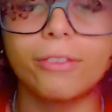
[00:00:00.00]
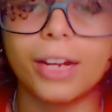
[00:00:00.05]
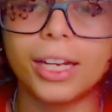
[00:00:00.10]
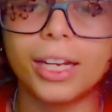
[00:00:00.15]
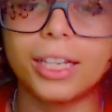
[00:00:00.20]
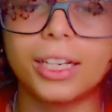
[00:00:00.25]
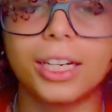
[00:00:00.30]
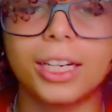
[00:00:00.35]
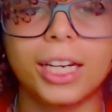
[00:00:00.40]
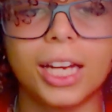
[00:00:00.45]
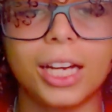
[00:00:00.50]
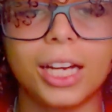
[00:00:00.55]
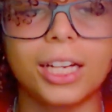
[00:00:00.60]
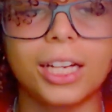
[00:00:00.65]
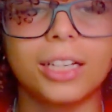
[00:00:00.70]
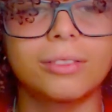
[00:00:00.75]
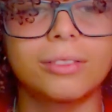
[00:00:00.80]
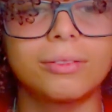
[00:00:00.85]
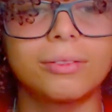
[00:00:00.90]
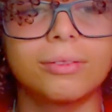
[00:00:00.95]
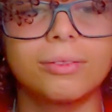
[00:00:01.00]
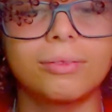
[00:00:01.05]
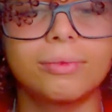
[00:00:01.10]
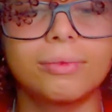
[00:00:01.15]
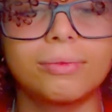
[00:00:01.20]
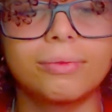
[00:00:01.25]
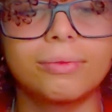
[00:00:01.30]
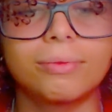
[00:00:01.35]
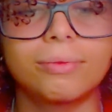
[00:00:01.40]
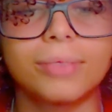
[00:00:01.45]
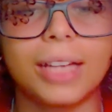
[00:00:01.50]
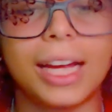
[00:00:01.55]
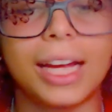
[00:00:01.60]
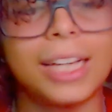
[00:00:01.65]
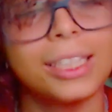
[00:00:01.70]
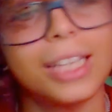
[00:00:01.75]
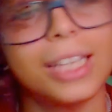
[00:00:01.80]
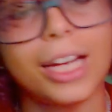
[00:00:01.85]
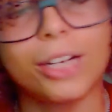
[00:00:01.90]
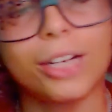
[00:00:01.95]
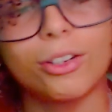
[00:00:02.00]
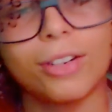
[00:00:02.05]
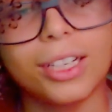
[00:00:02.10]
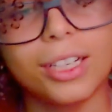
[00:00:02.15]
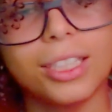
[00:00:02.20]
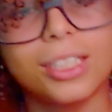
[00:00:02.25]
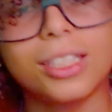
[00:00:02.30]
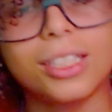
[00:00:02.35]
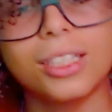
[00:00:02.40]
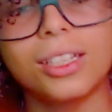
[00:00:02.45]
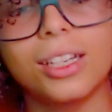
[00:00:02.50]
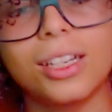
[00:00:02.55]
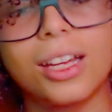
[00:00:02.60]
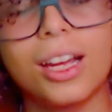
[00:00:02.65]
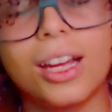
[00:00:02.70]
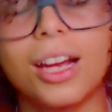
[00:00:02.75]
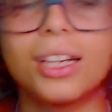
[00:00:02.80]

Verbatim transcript: Ready to Die. Ain't that crazy?